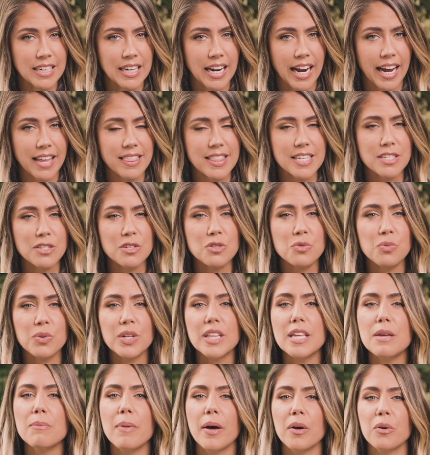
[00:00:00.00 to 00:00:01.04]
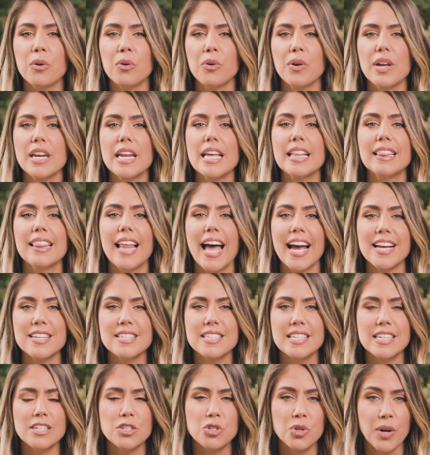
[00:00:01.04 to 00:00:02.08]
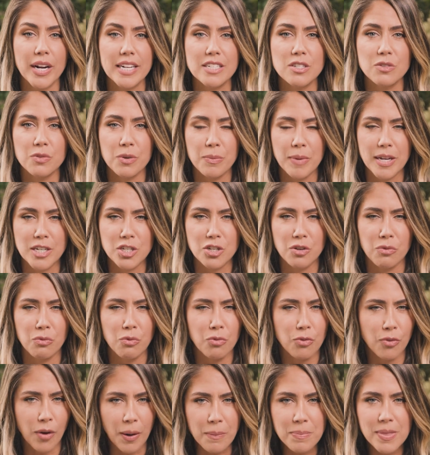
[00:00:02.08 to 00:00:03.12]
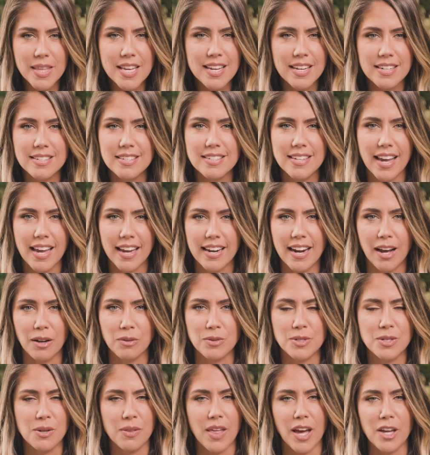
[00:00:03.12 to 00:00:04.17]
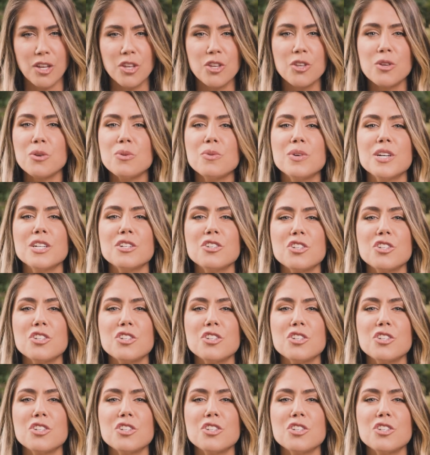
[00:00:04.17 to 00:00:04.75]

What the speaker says: And this is really about creating lasting transformation from the inside out so that you can